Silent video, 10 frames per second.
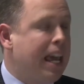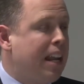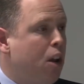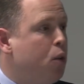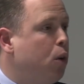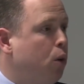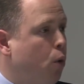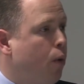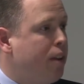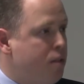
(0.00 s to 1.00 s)
get local
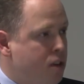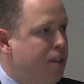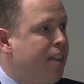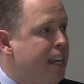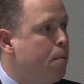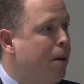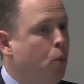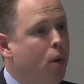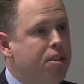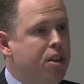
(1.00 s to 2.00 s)
law, and think
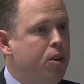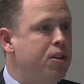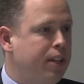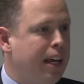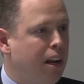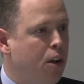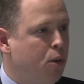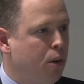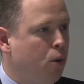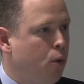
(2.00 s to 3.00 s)
about whether you need to get
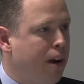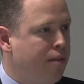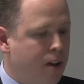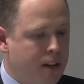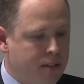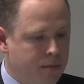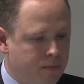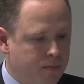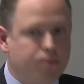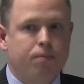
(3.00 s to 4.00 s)
local law advice.
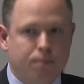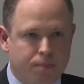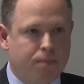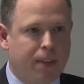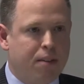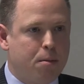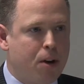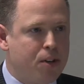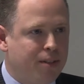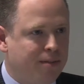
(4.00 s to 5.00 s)
Thank you
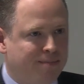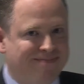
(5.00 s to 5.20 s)
very much.